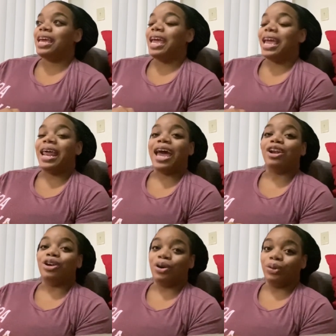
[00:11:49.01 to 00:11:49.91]
and had
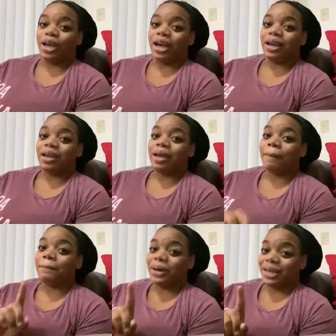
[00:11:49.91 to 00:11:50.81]
no luck.
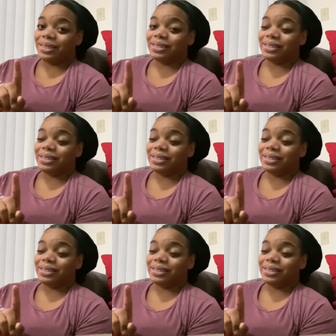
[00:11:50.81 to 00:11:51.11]
But